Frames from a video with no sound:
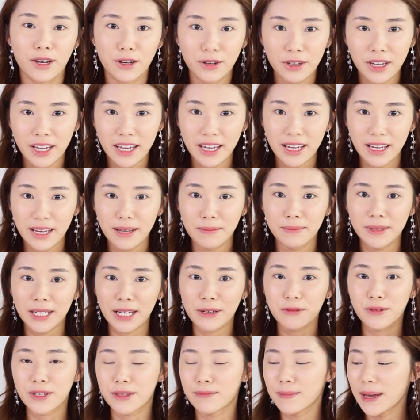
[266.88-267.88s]
Okay, I'm
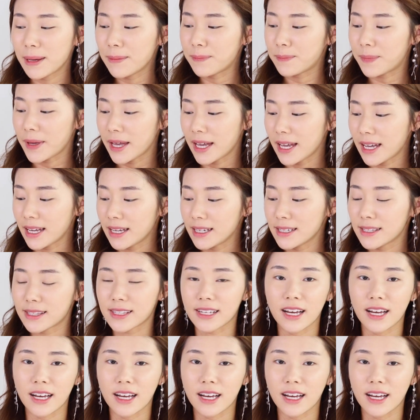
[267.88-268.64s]
done with my base.